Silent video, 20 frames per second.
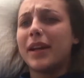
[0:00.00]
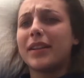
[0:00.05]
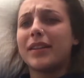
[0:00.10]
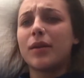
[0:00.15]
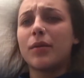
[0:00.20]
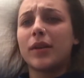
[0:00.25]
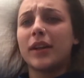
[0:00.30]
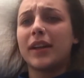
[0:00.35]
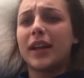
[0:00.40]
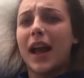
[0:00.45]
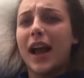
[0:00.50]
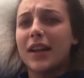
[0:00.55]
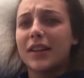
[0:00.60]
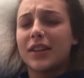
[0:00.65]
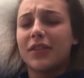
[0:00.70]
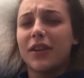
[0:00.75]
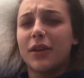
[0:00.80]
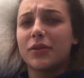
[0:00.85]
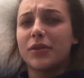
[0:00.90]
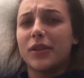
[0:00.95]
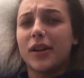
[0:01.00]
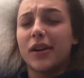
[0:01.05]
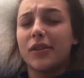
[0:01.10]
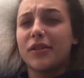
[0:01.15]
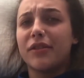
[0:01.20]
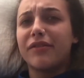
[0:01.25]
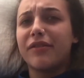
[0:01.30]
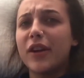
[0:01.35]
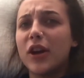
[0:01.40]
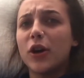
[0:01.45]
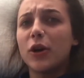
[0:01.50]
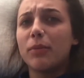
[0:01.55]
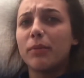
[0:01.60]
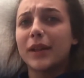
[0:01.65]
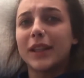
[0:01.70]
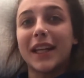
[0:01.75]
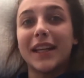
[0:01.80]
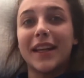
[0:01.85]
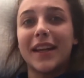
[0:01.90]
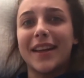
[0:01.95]
because I wanted to ask if I was allowed to film,
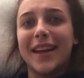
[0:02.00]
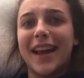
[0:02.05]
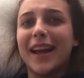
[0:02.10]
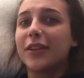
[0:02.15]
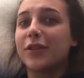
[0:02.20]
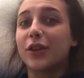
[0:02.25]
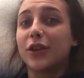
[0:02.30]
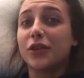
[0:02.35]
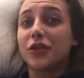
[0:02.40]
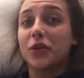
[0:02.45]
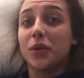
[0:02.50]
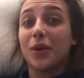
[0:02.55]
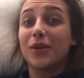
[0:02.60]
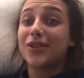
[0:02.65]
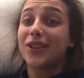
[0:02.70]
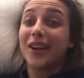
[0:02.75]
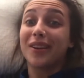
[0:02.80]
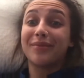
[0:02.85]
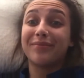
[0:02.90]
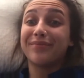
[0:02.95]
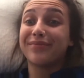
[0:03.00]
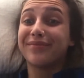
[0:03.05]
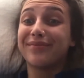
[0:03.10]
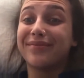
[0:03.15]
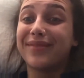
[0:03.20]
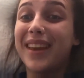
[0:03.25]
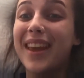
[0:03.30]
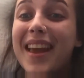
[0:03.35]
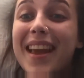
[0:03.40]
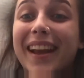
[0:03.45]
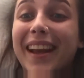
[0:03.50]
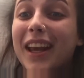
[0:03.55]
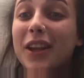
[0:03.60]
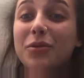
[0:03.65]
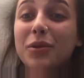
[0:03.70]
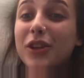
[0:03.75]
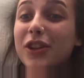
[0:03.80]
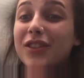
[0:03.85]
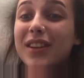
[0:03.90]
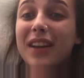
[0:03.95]
but they didn't answer. So I was like, Guess
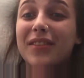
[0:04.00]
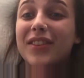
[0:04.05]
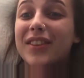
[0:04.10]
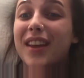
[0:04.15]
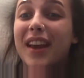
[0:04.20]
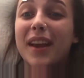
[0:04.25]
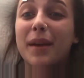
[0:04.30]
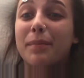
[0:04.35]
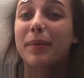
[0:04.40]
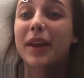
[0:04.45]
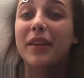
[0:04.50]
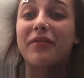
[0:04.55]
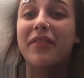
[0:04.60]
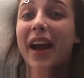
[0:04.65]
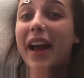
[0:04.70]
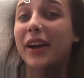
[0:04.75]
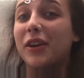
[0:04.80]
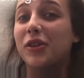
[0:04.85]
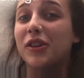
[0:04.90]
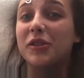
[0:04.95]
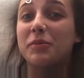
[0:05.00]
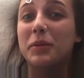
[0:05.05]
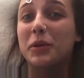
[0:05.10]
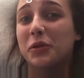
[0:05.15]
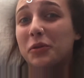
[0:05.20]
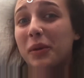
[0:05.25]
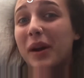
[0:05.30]
we just have to take a big fat Christmas